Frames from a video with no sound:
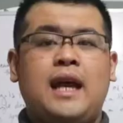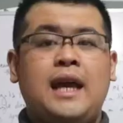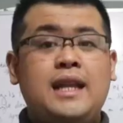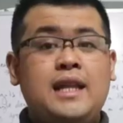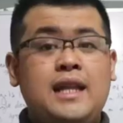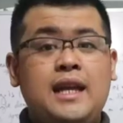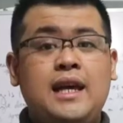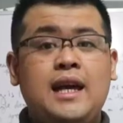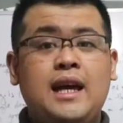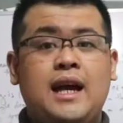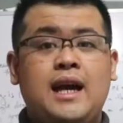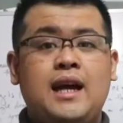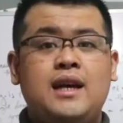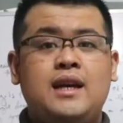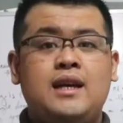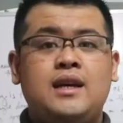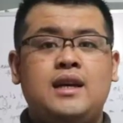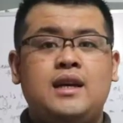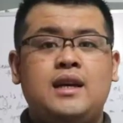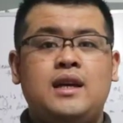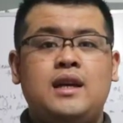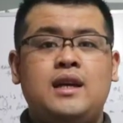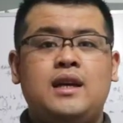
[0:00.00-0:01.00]
The idea
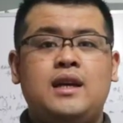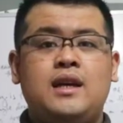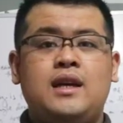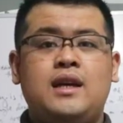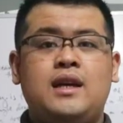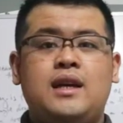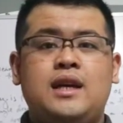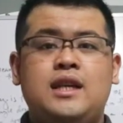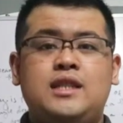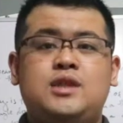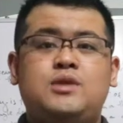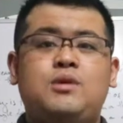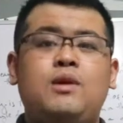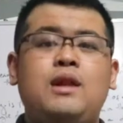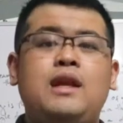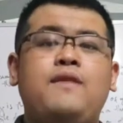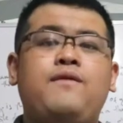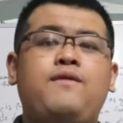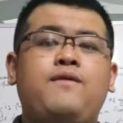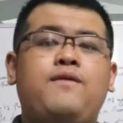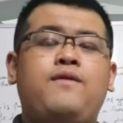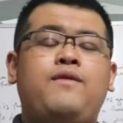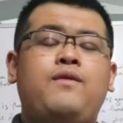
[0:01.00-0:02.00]
is to
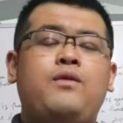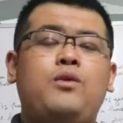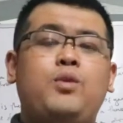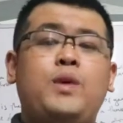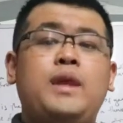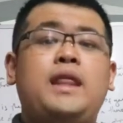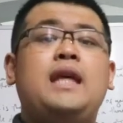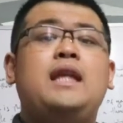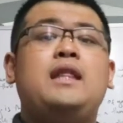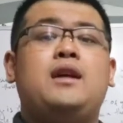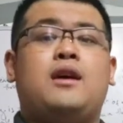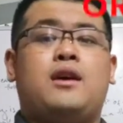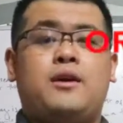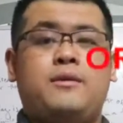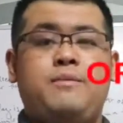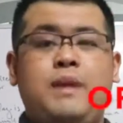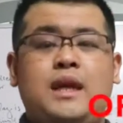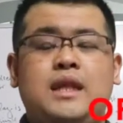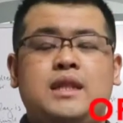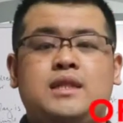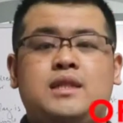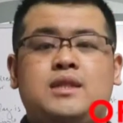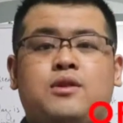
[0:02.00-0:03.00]
live within our
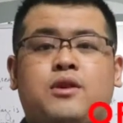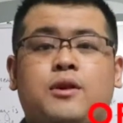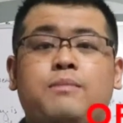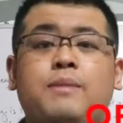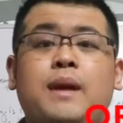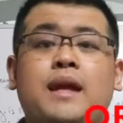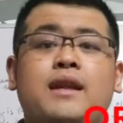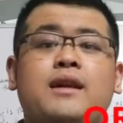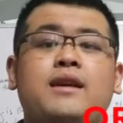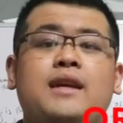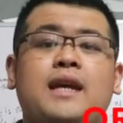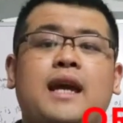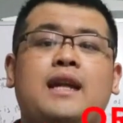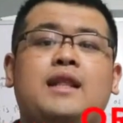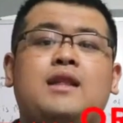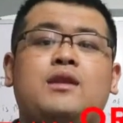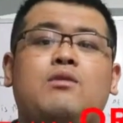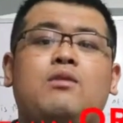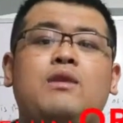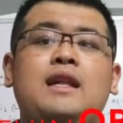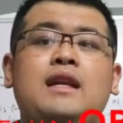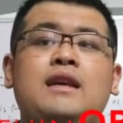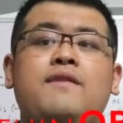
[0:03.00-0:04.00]
means, or better yet,
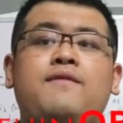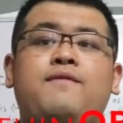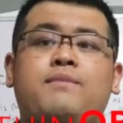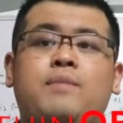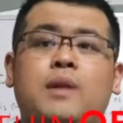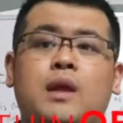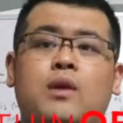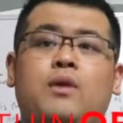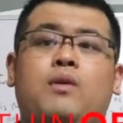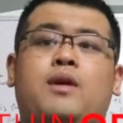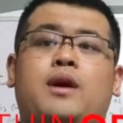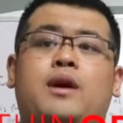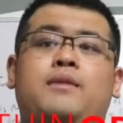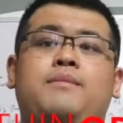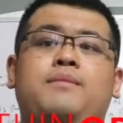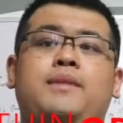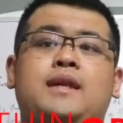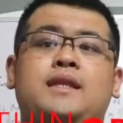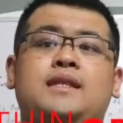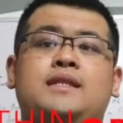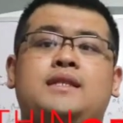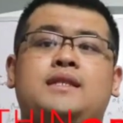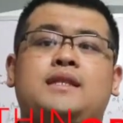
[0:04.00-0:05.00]
to live below our
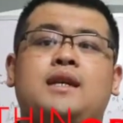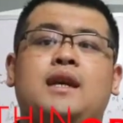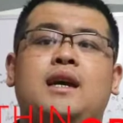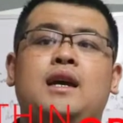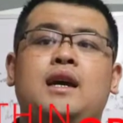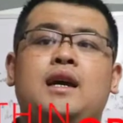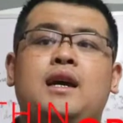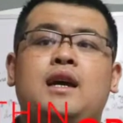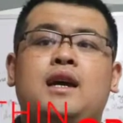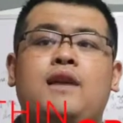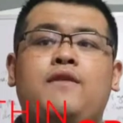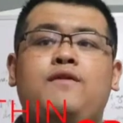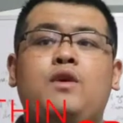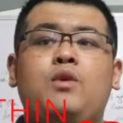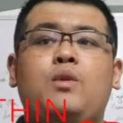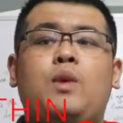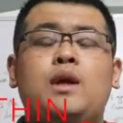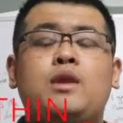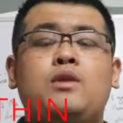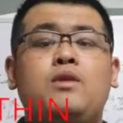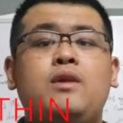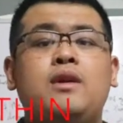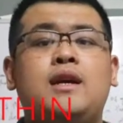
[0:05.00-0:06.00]
means. If you
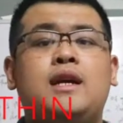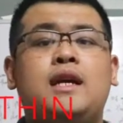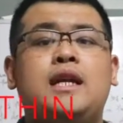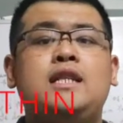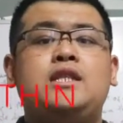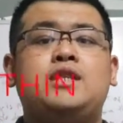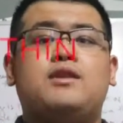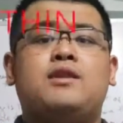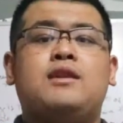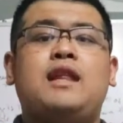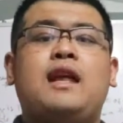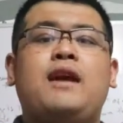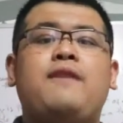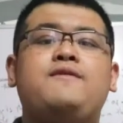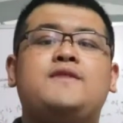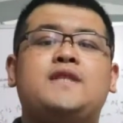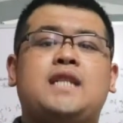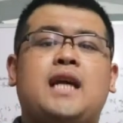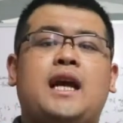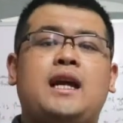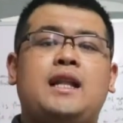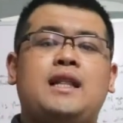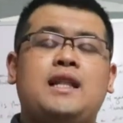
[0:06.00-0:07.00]
want to increase your
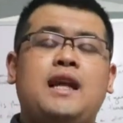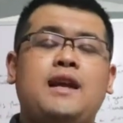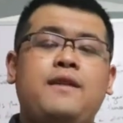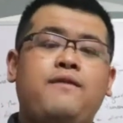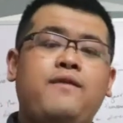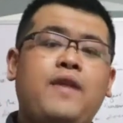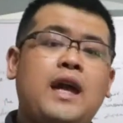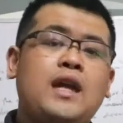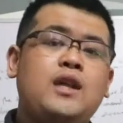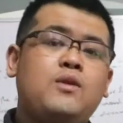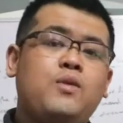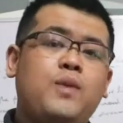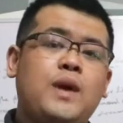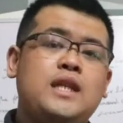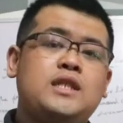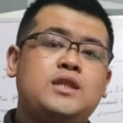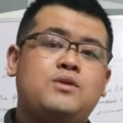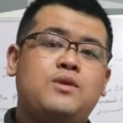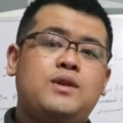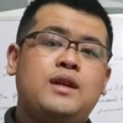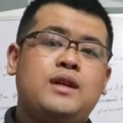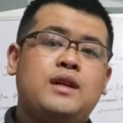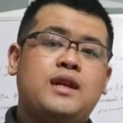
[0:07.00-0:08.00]
lifestyle, then find
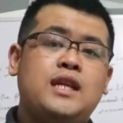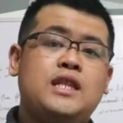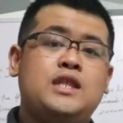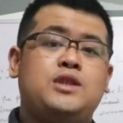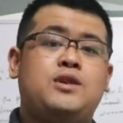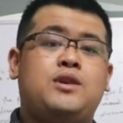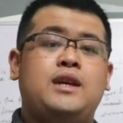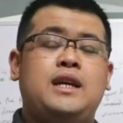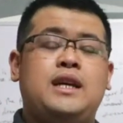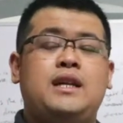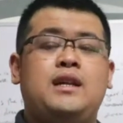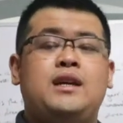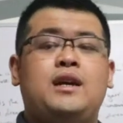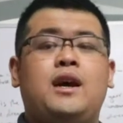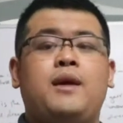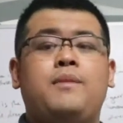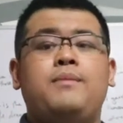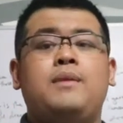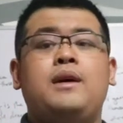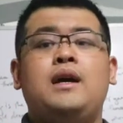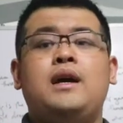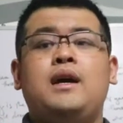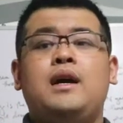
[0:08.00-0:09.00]
ways to increase your
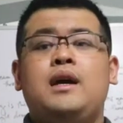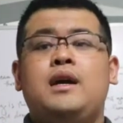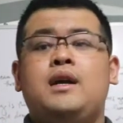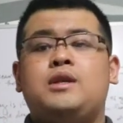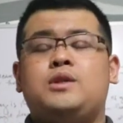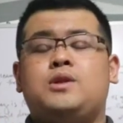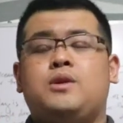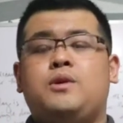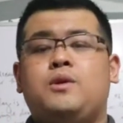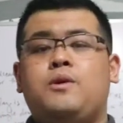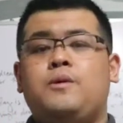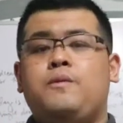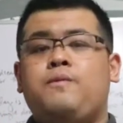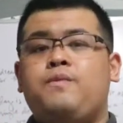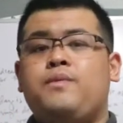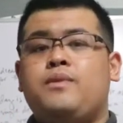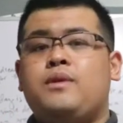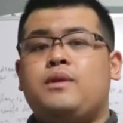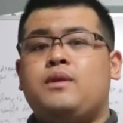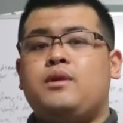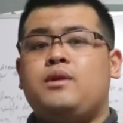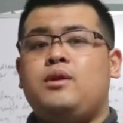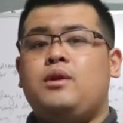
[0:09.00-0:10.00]
income. So
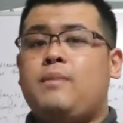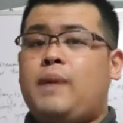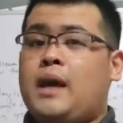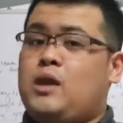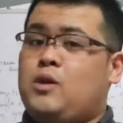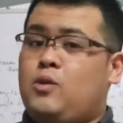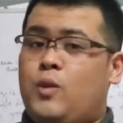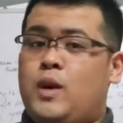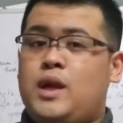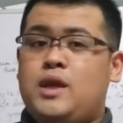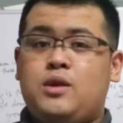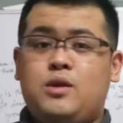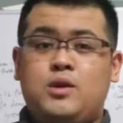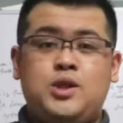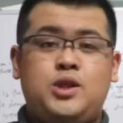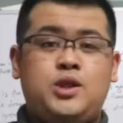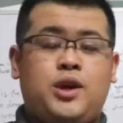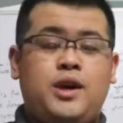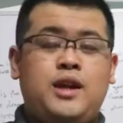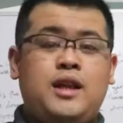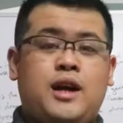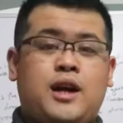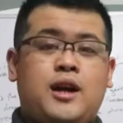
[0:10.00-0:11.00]
you might want to
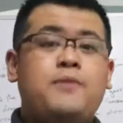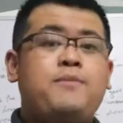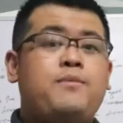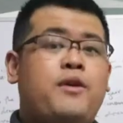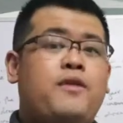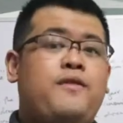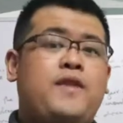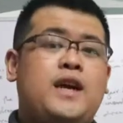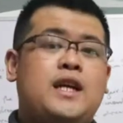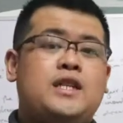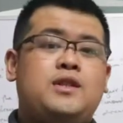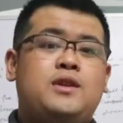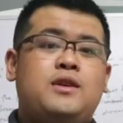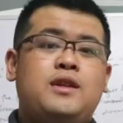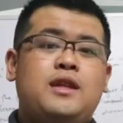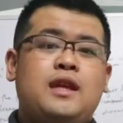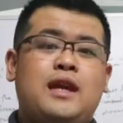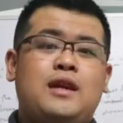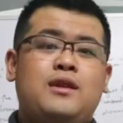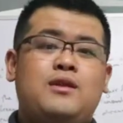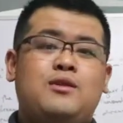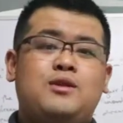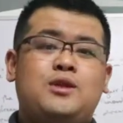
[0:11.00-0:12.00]
join our
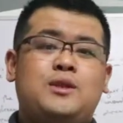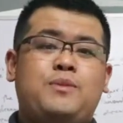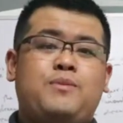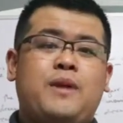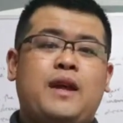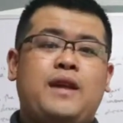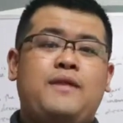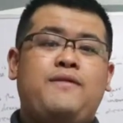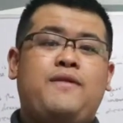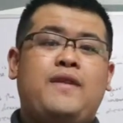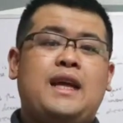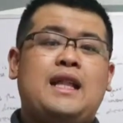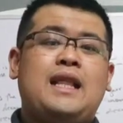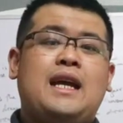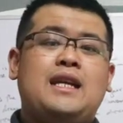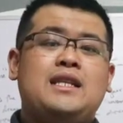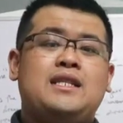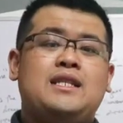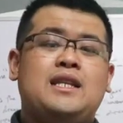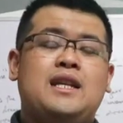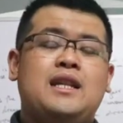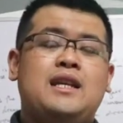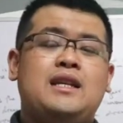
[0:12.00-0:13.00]
profession and to spread
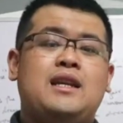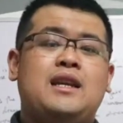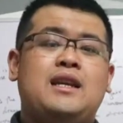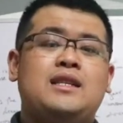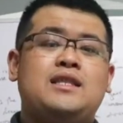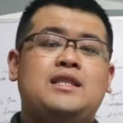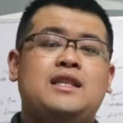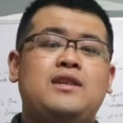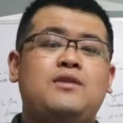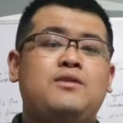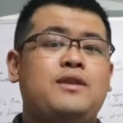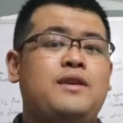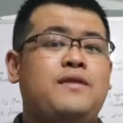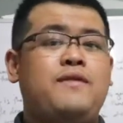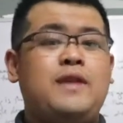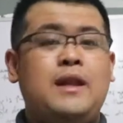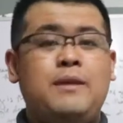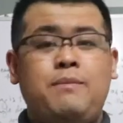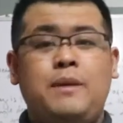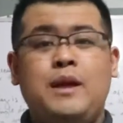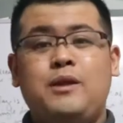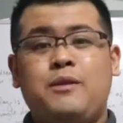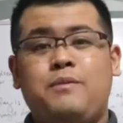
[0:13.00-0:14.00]
financial literacy to the
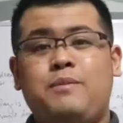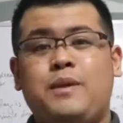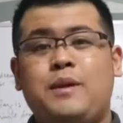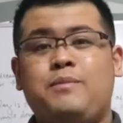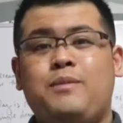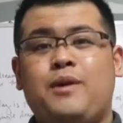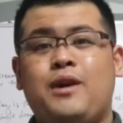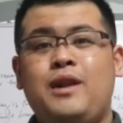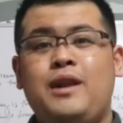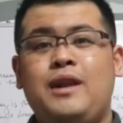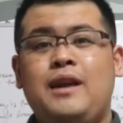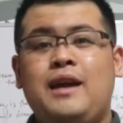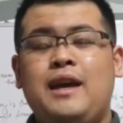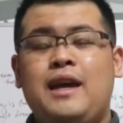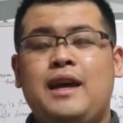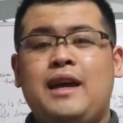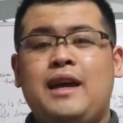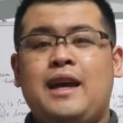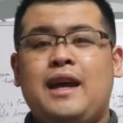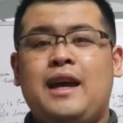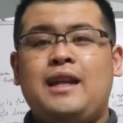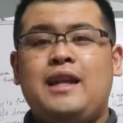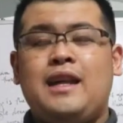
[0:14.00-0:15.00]
Filipino people,
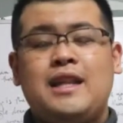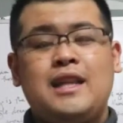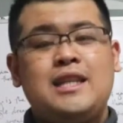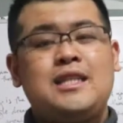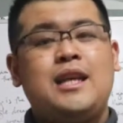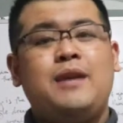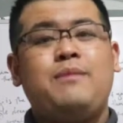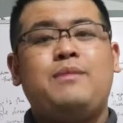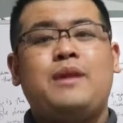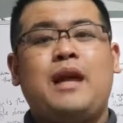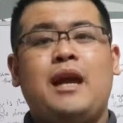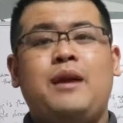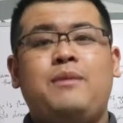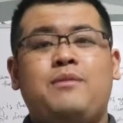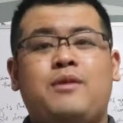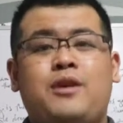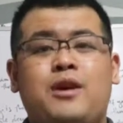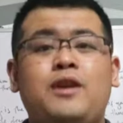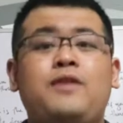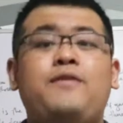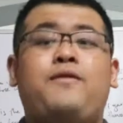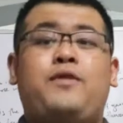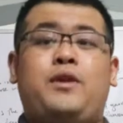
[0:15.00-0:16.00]
and at the same
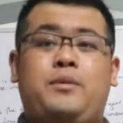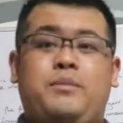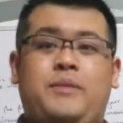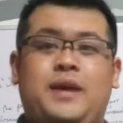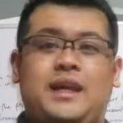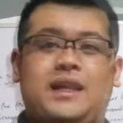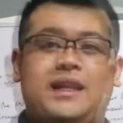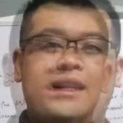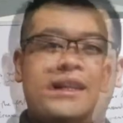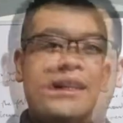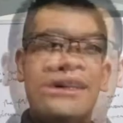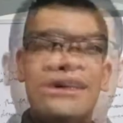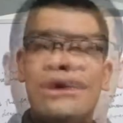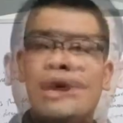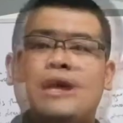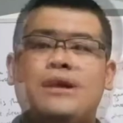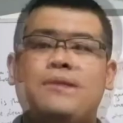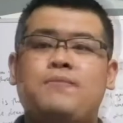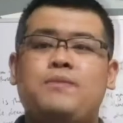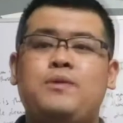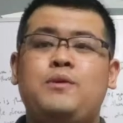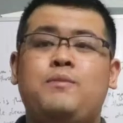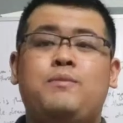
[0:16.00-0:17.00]
time, earn from it. So to
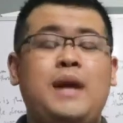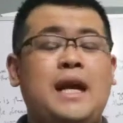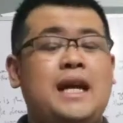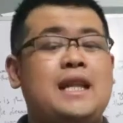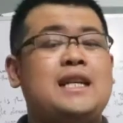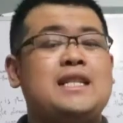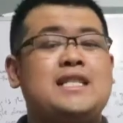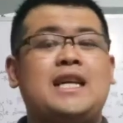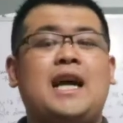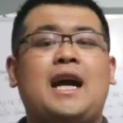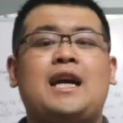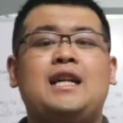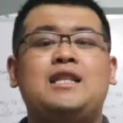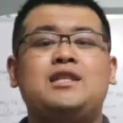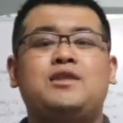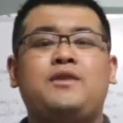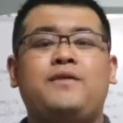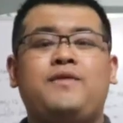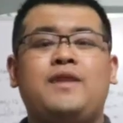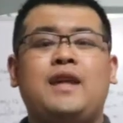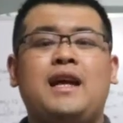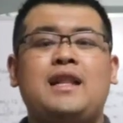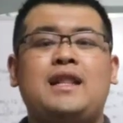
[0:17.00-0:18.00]
help you break the
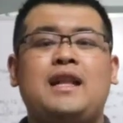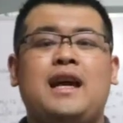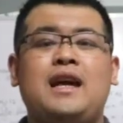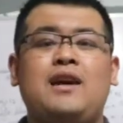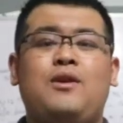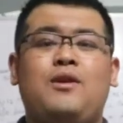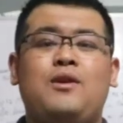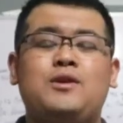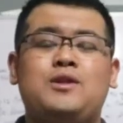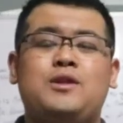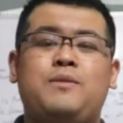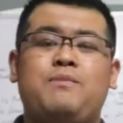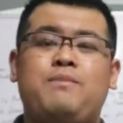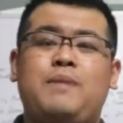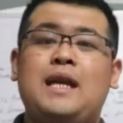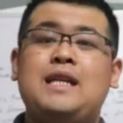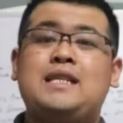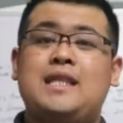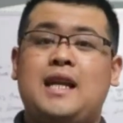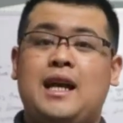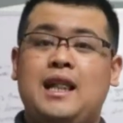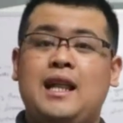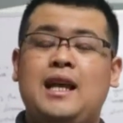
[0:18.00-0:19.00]
shackles of debt, I also
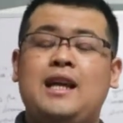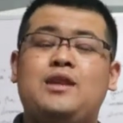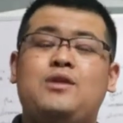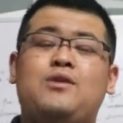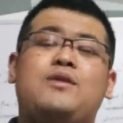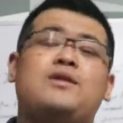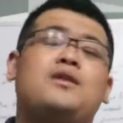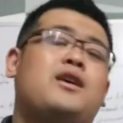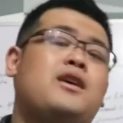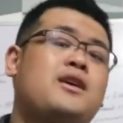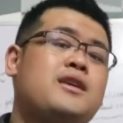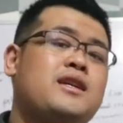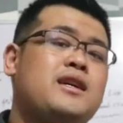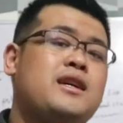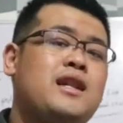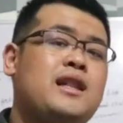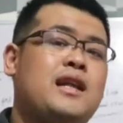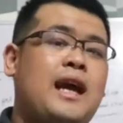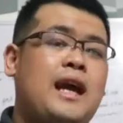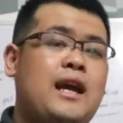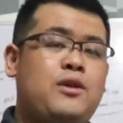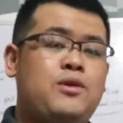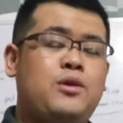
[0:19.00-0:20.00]
placed a link to an
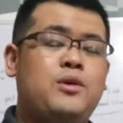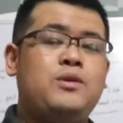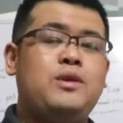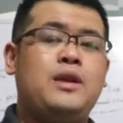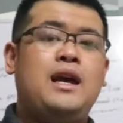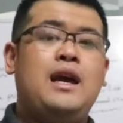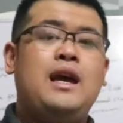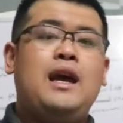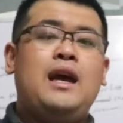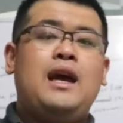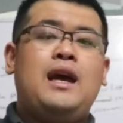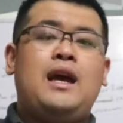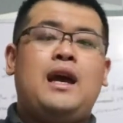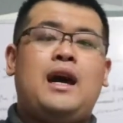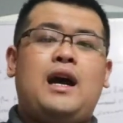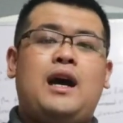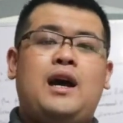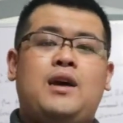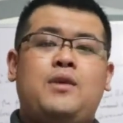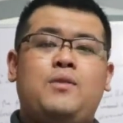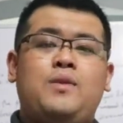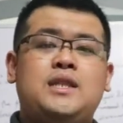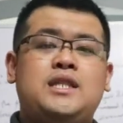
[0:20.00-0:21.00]
article I wrote,
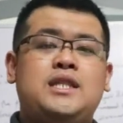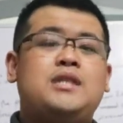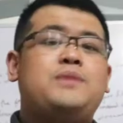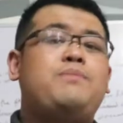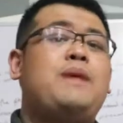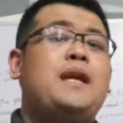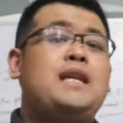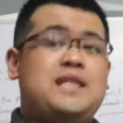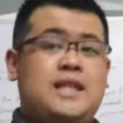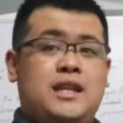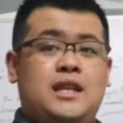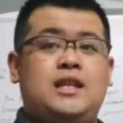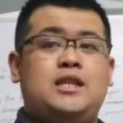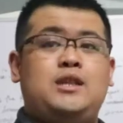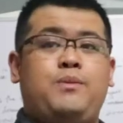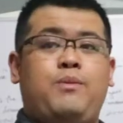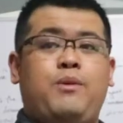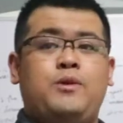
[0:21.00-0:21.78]
which is placed in this